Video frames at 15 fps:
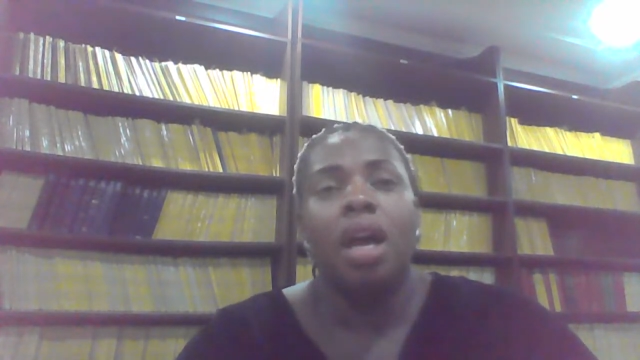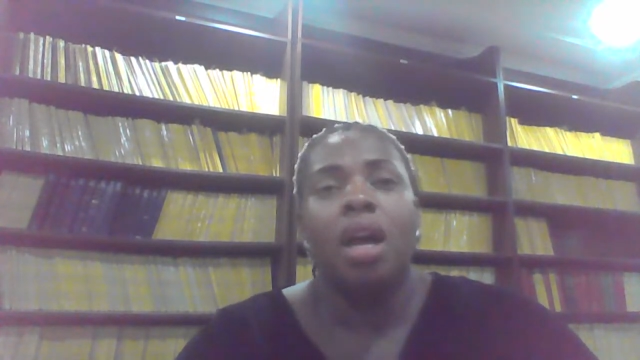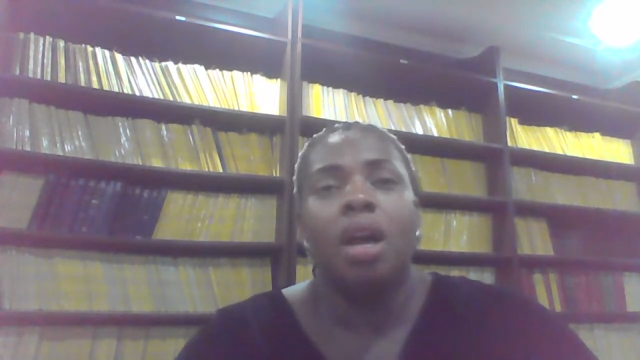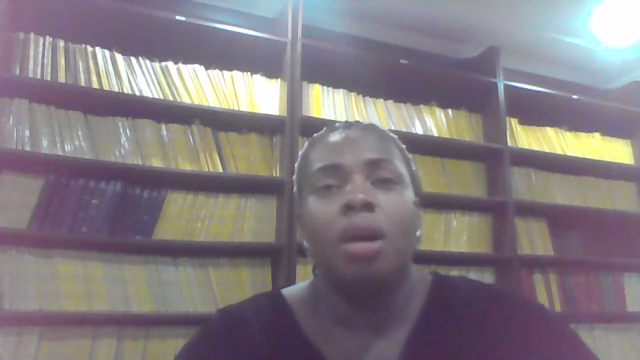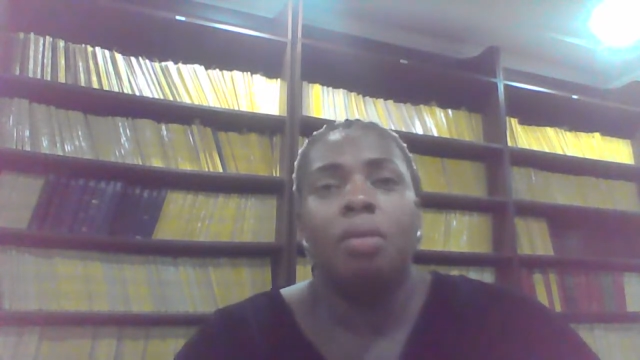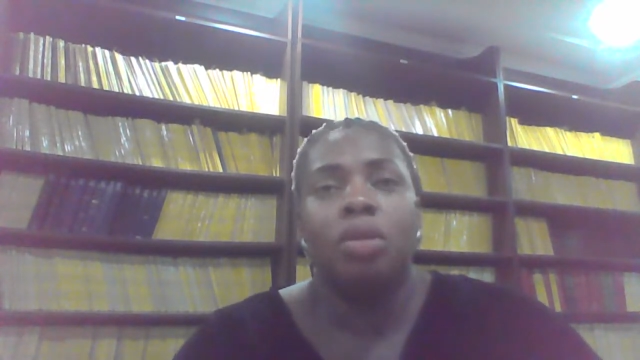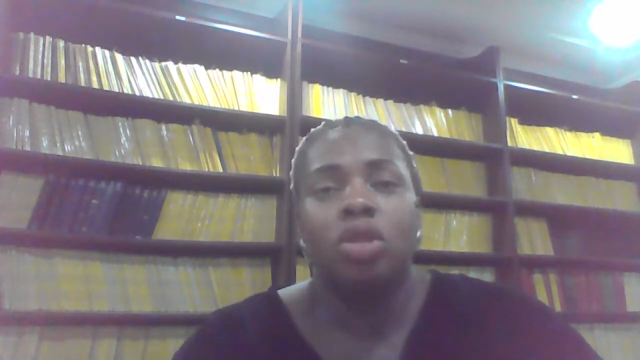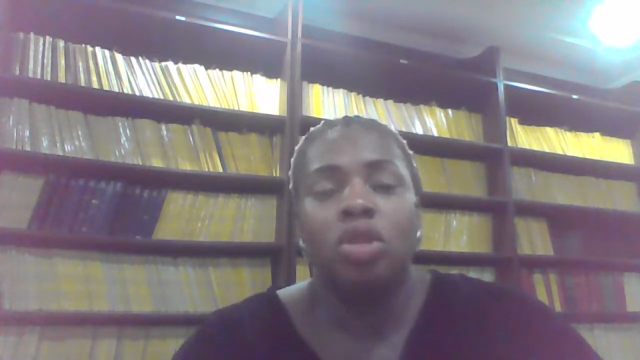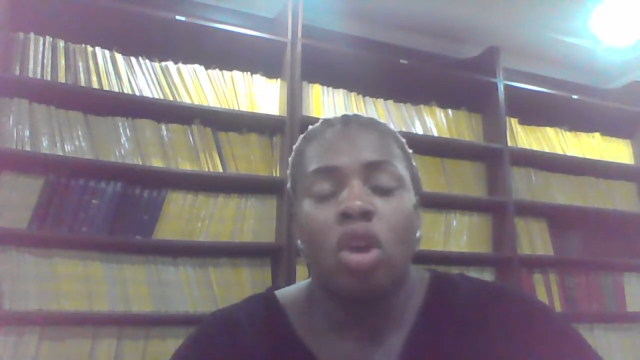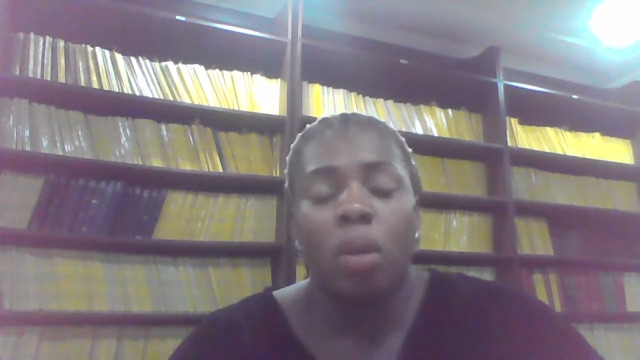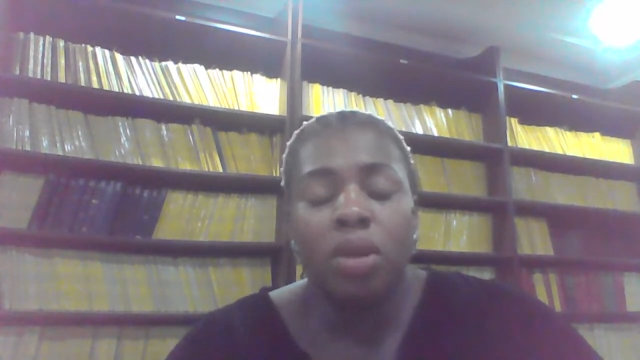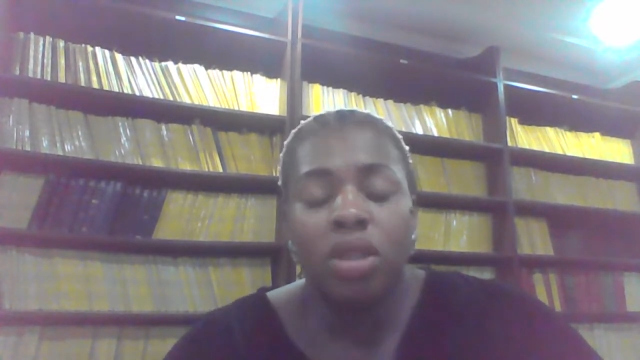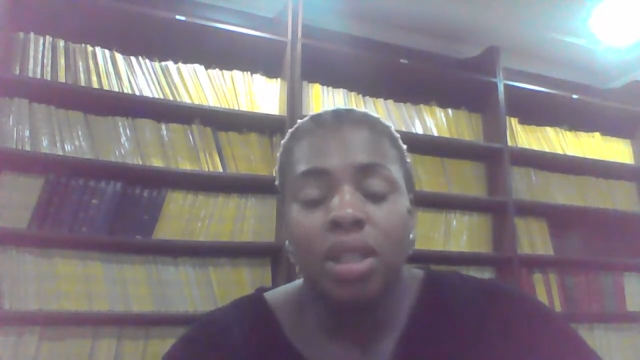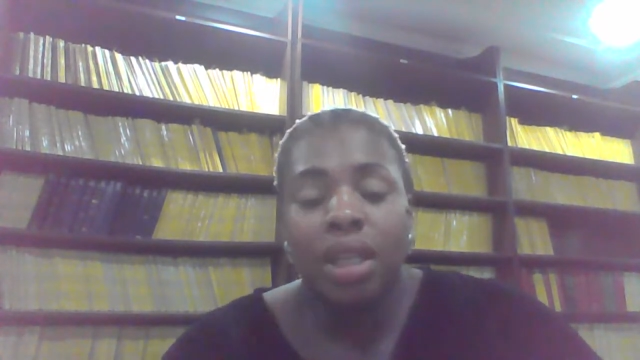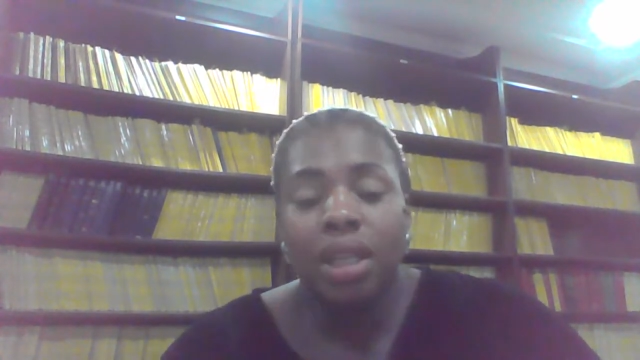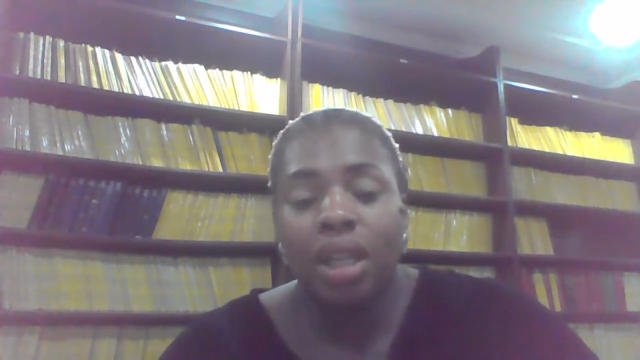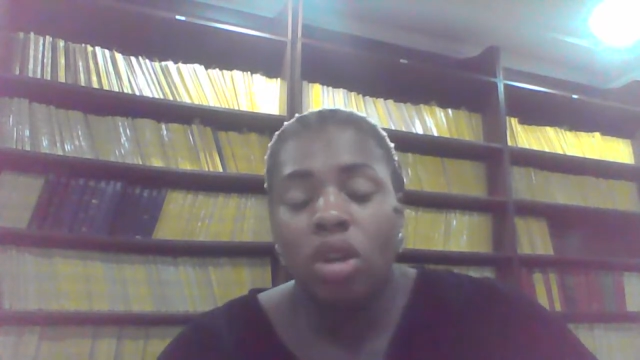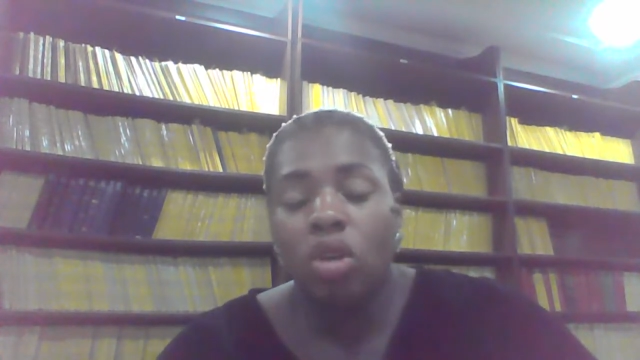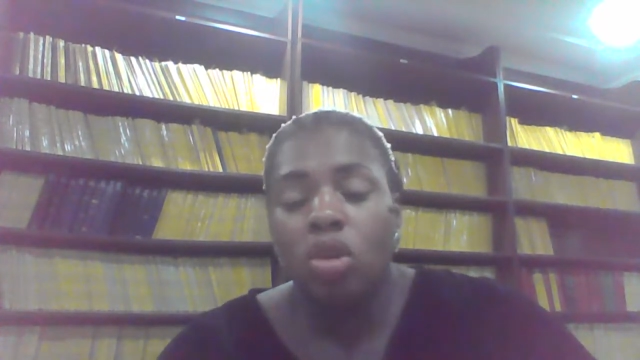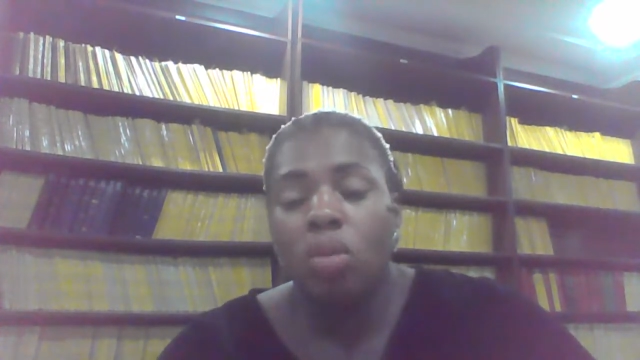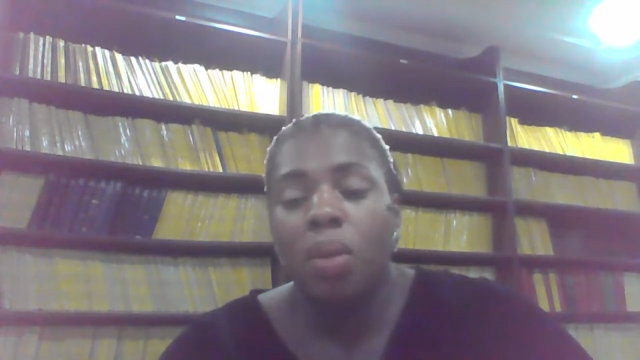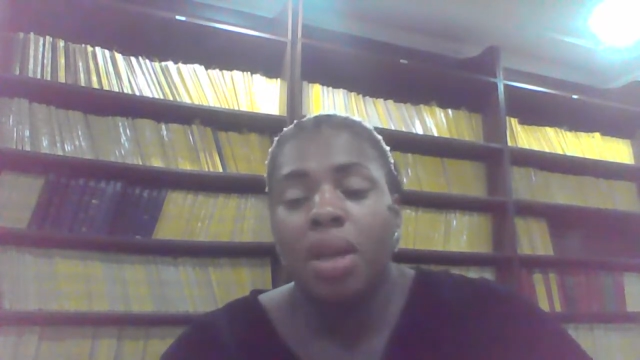It's coming to tender
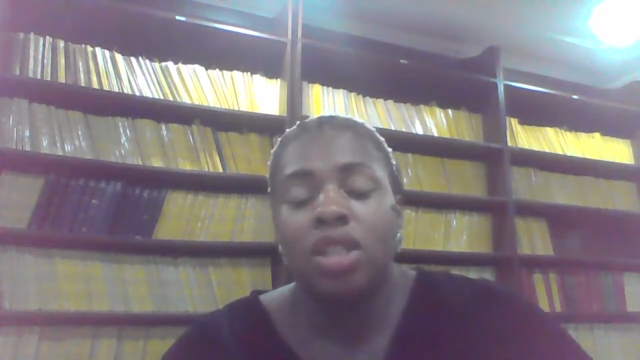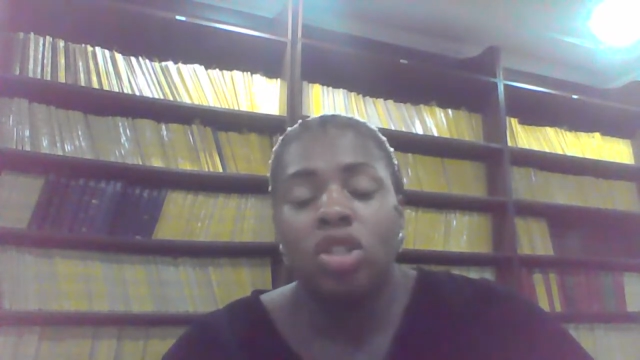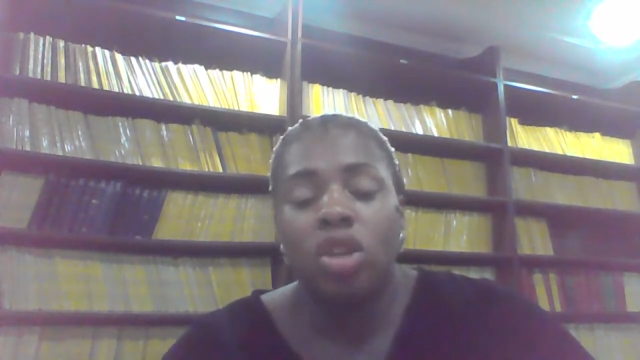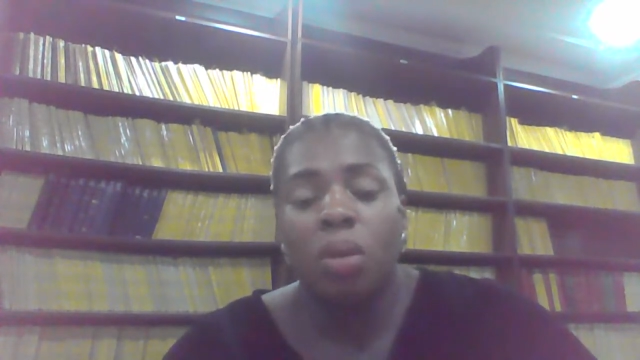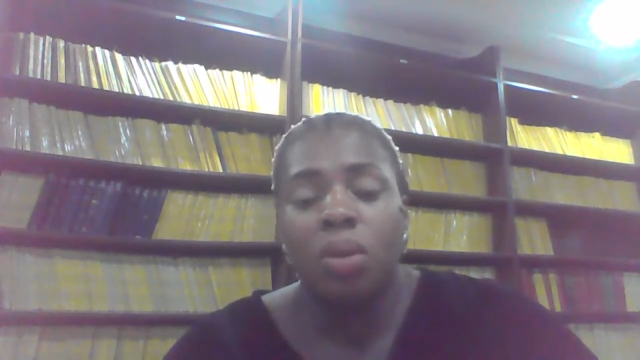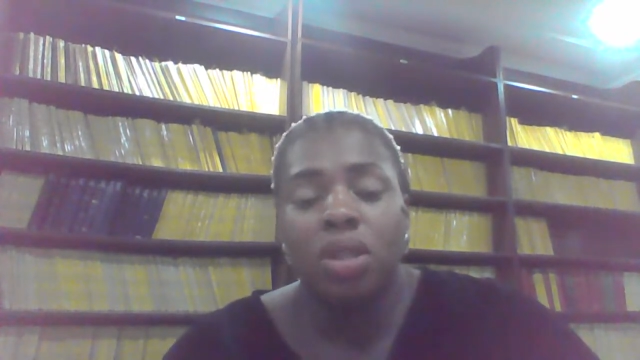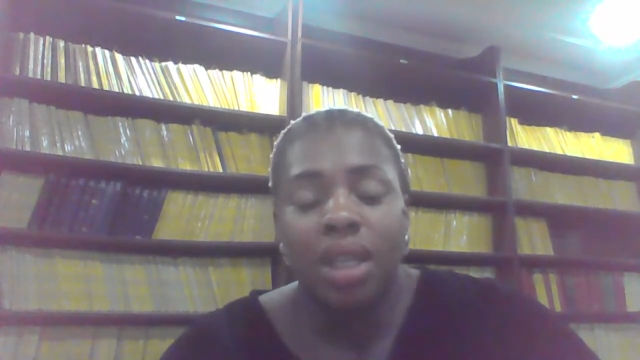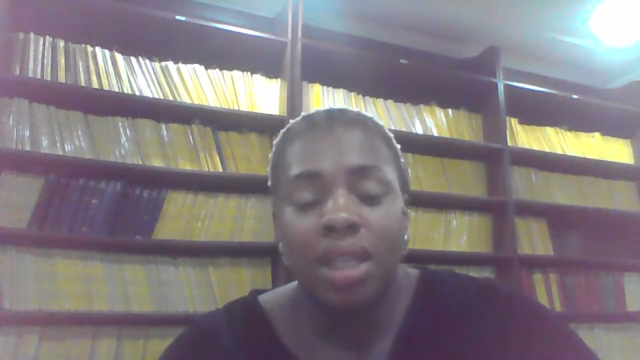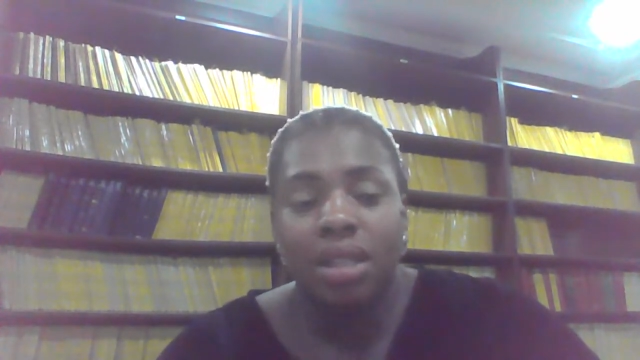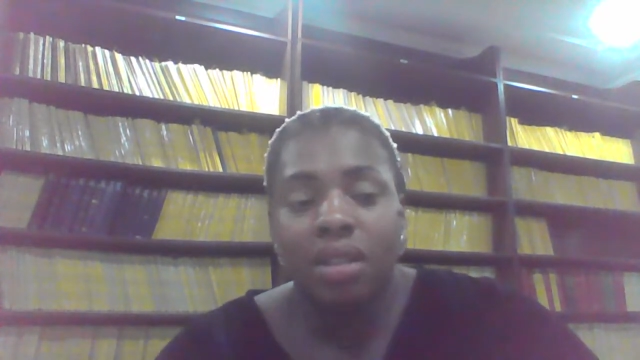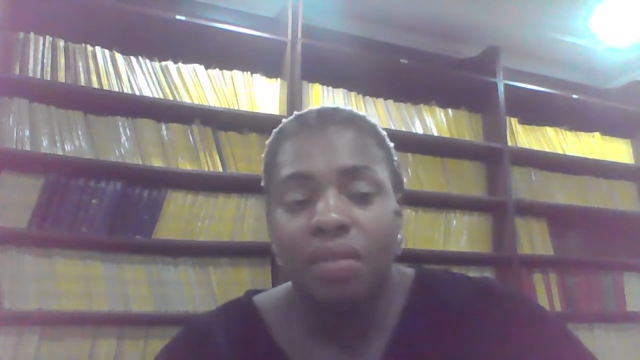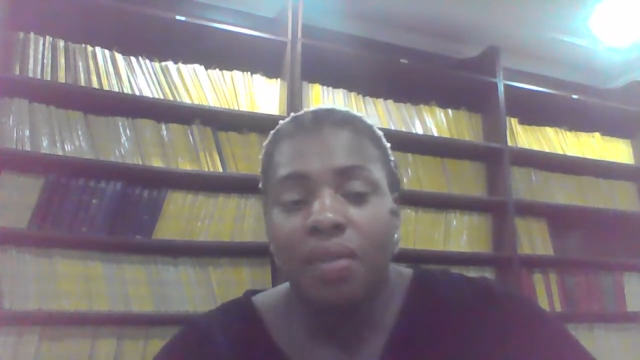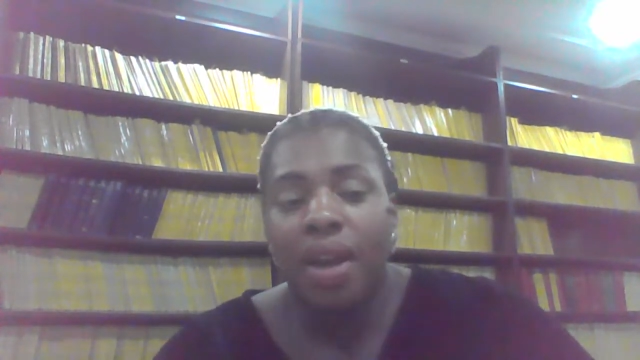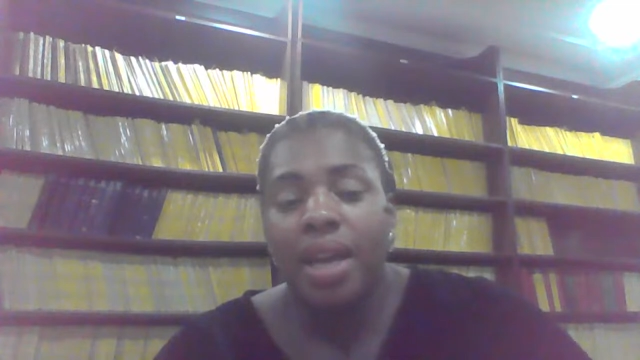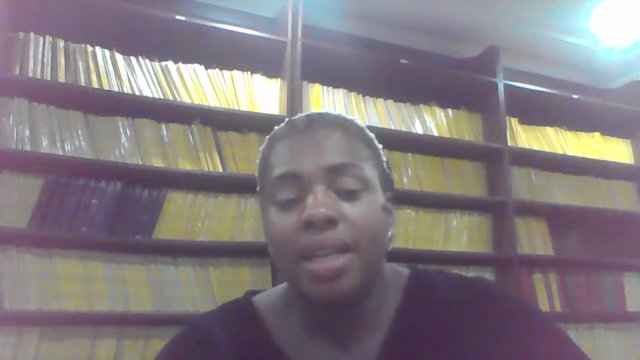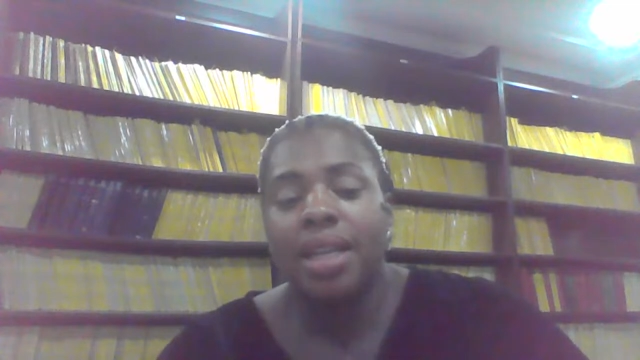document, it's coming to testify.